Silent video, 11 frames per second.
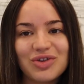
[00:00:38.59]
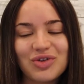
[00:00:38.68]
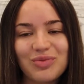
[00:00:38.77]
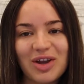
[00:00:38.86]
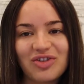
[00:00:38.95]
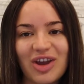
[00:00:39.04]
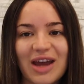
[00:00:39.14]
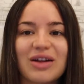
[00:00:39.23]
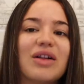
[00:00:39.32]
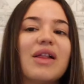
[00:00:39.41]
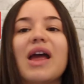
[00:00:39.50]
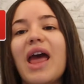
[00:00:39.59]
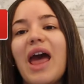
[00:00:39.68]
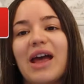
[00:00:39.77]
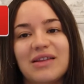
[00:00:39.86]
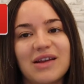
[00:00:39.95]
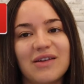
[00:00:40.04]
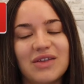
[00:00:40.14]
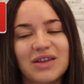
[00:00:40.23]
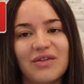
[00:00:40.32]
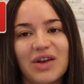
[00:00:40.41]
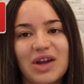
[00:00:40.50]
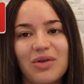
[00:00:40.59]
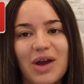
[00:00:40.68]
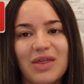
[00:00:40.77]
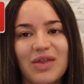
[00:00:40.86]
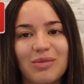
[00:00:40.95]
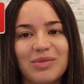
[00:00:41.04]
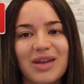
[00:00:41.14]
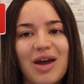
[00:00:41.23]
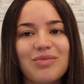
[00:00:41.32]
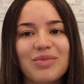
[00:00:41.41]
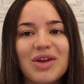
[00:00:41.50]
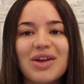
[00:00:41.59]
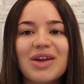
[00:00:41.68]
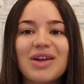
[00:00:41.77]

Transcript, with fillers: to my channel and to give this video a thumbs up.